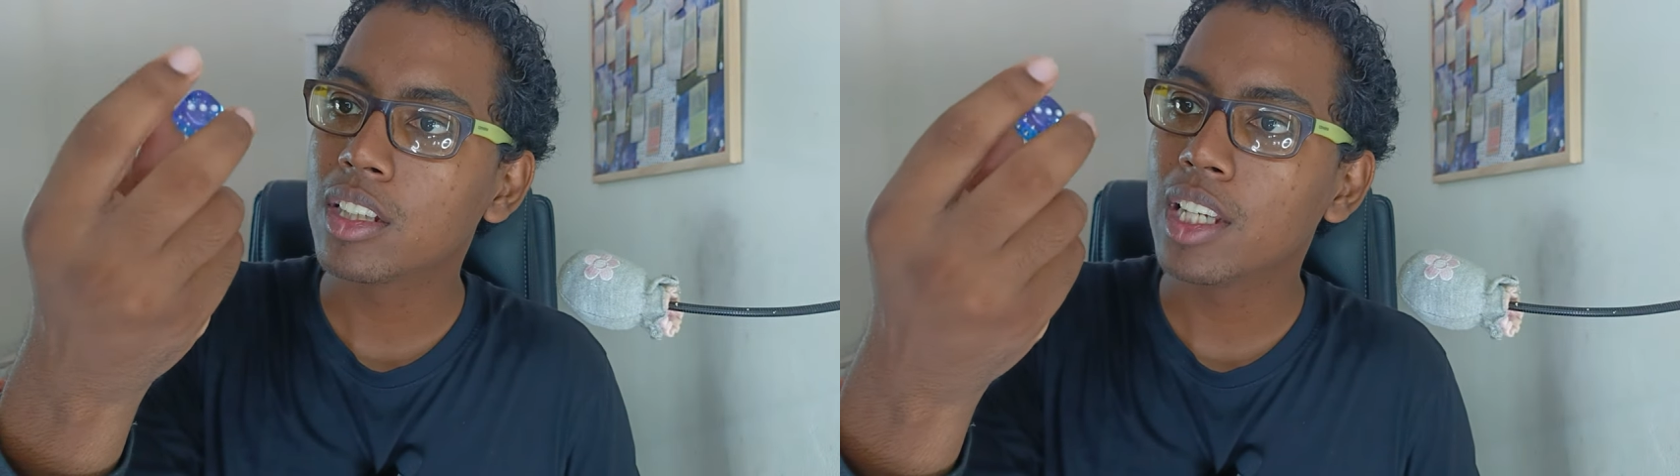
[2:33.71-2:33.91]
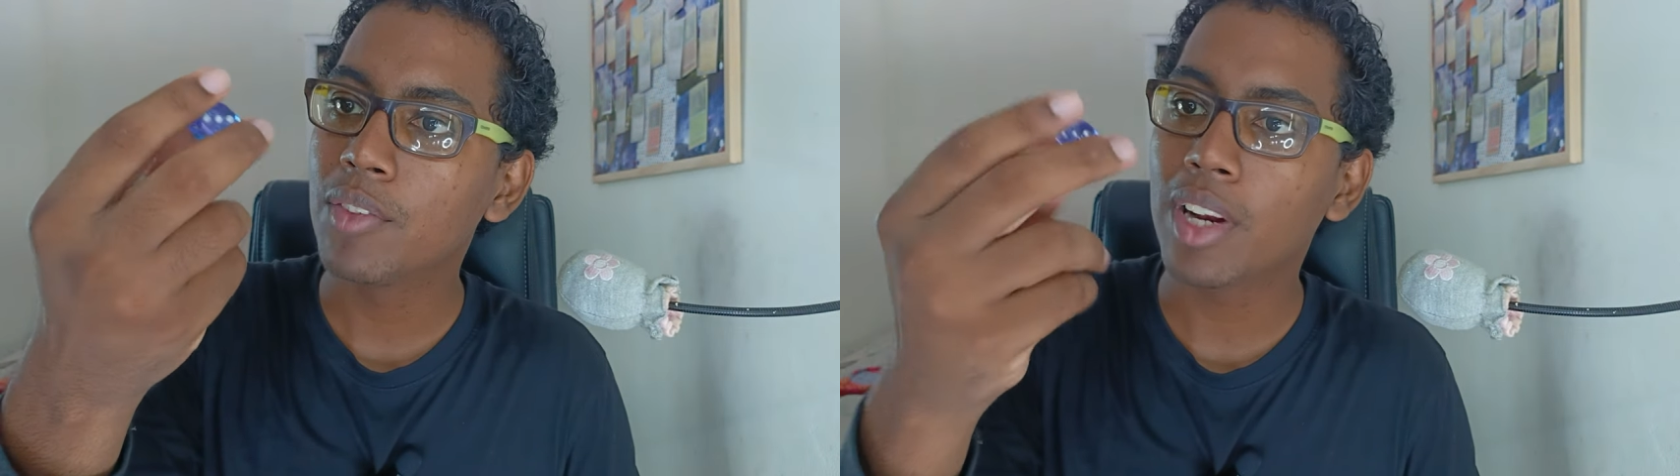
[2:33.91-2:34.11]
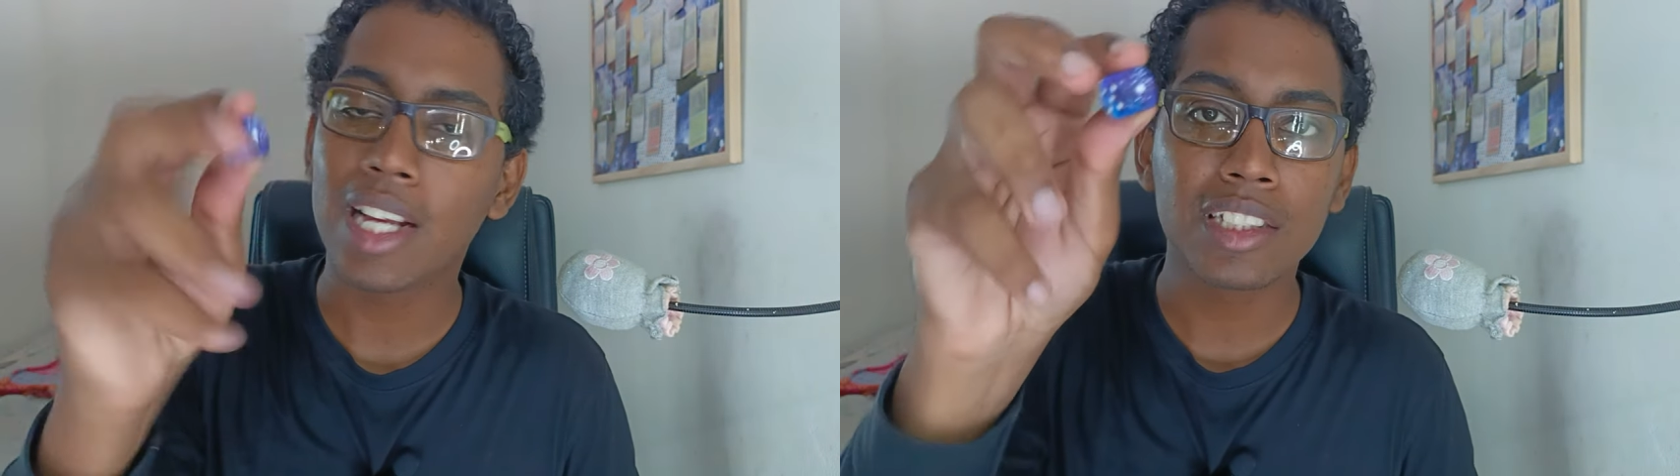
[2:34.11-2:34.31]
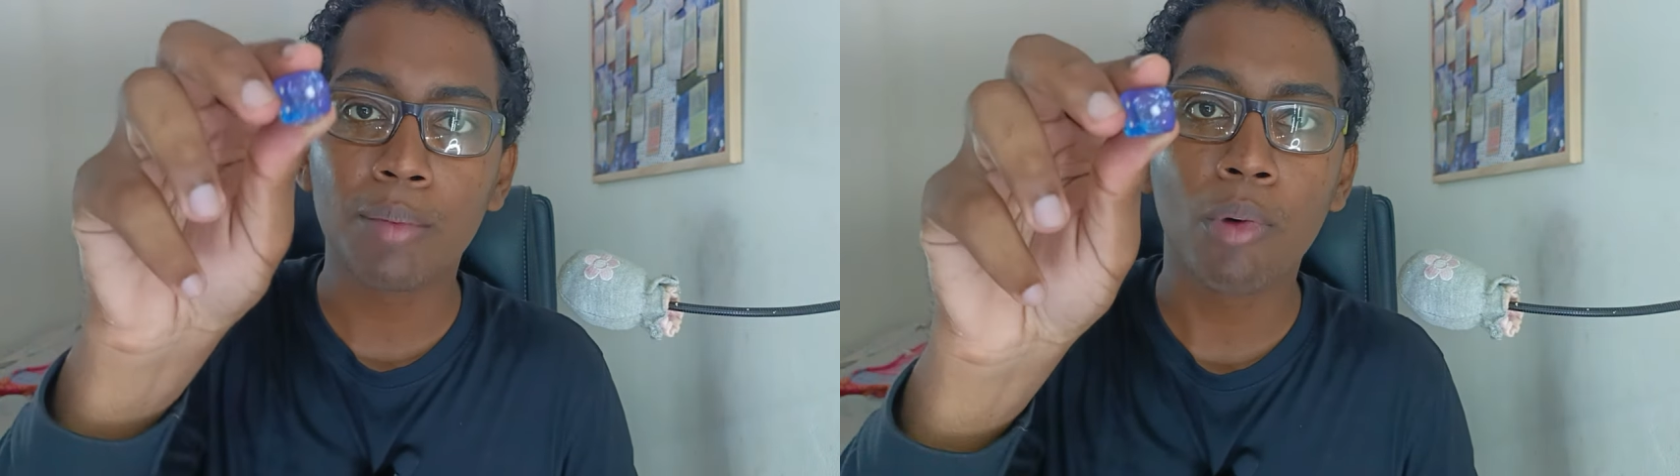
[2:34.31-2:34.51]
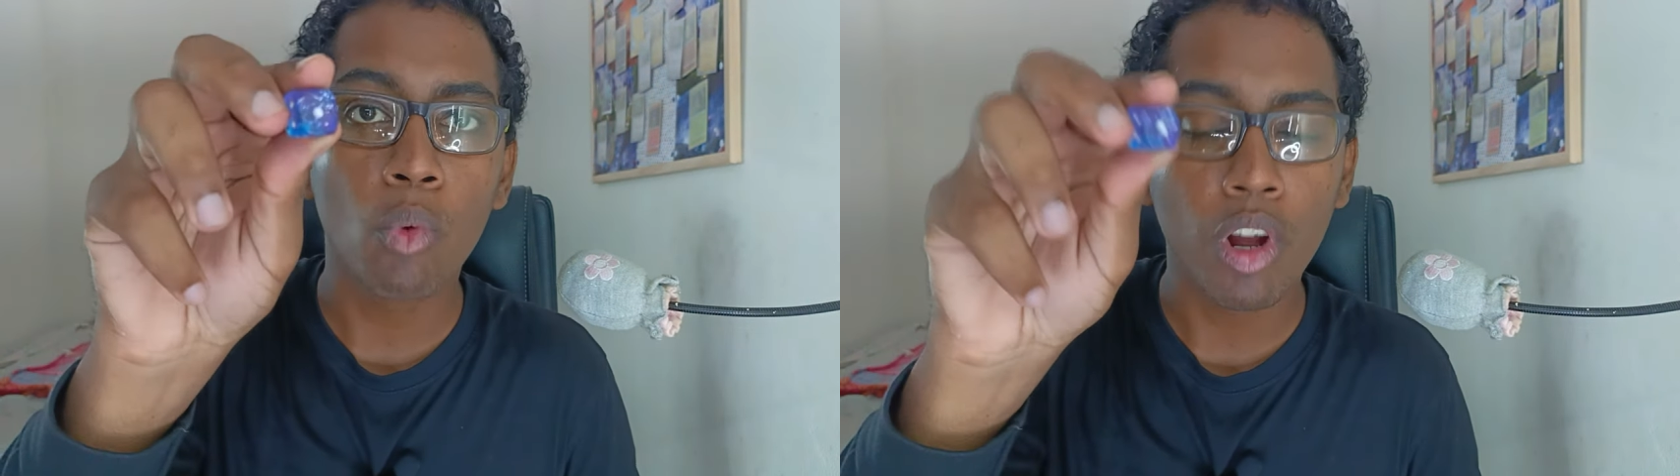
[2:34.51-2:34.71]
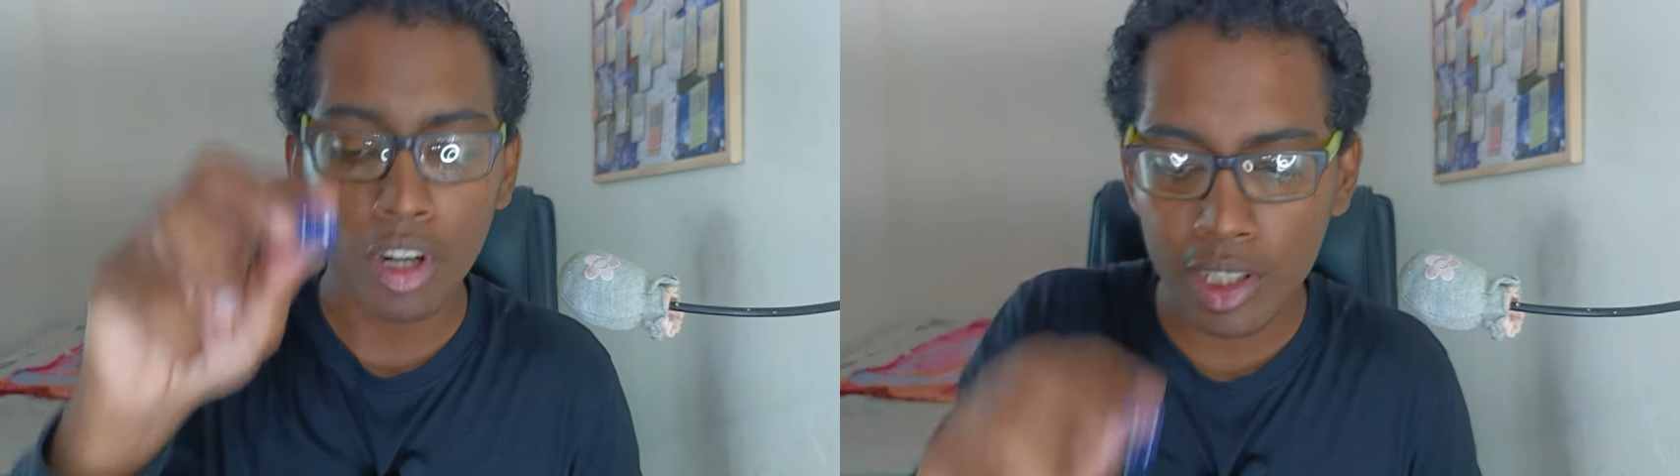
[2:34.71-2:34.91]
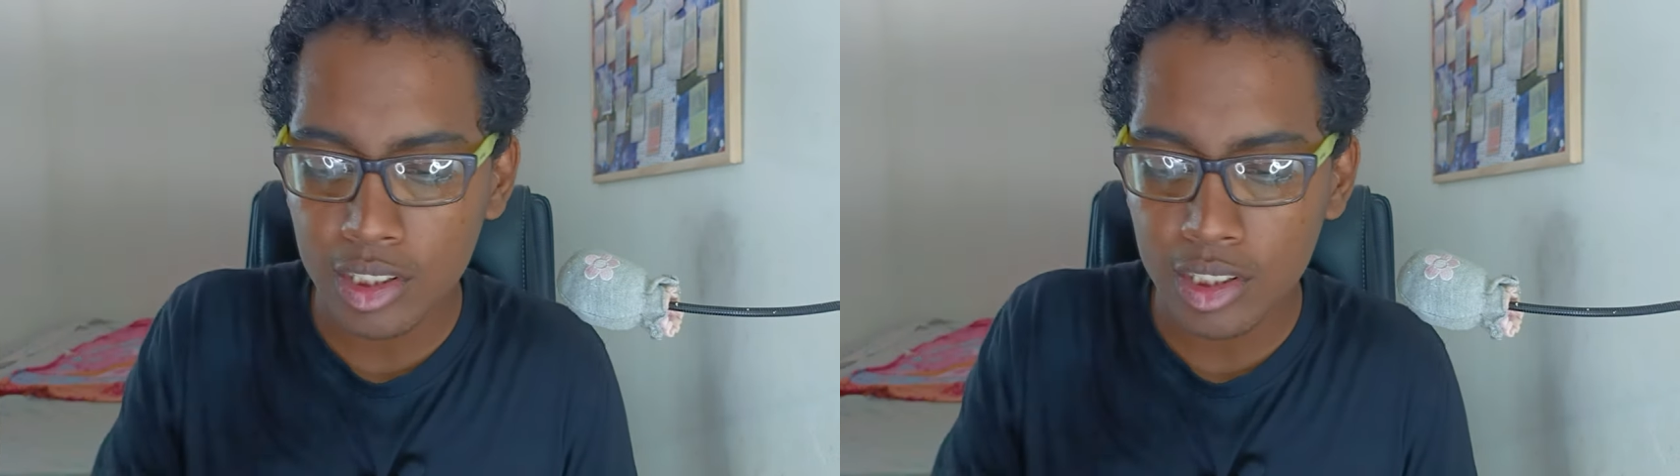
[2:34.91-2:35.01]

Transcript: It even has number one on